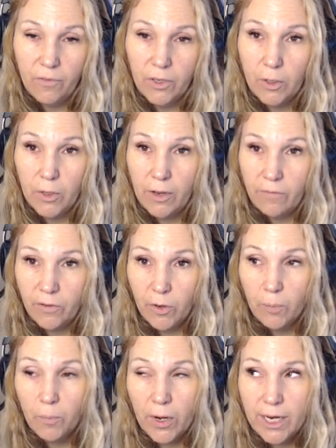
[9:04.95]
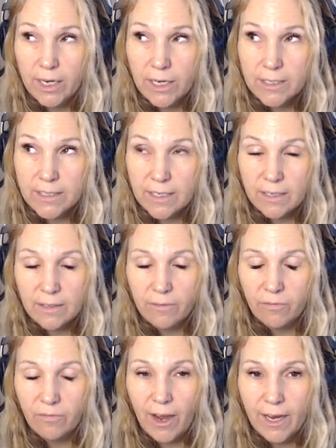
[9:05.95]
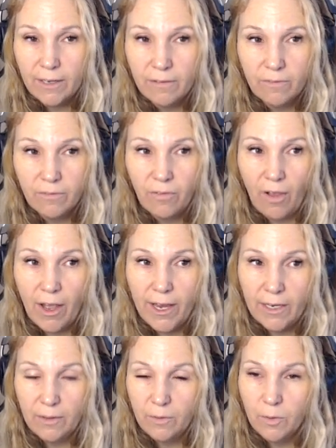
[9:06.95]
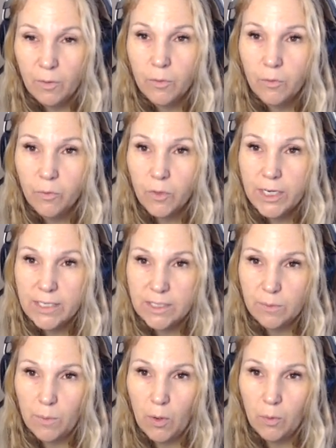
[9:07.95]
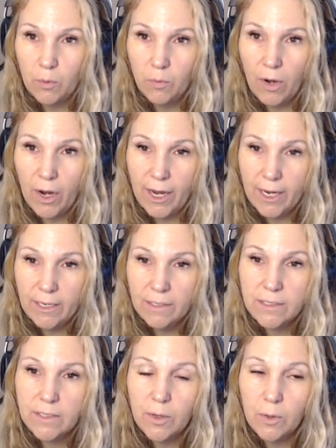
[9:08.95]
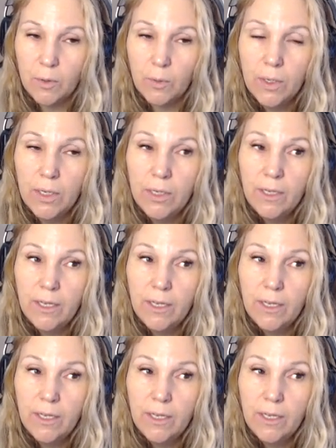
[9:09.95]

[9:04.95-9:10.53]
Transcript: if your brain is in fight, flight, or freeze mode, right? So